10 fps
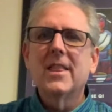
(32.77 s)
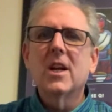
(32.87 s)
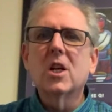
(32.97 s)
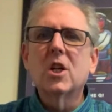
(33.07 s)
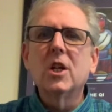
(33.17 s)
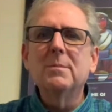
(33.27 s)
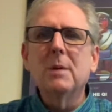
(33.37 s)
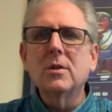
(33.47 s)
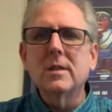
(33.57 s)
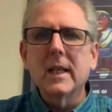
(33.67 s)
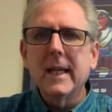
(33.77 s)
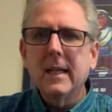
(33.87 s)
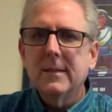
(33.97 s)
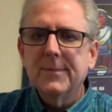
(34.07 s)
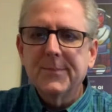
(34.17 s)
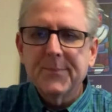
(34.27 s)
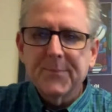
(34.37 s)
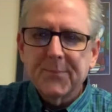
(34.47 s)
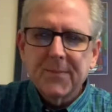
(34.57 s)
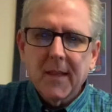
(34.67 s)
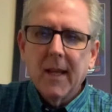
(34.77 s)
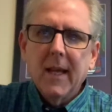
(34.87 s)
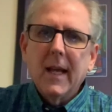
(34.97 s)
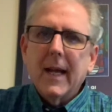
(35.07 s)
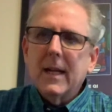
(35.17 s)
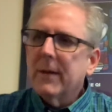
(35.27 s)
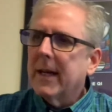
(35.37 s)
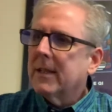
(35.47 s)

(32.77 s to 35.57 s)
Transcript: They're good mostly. Anyway,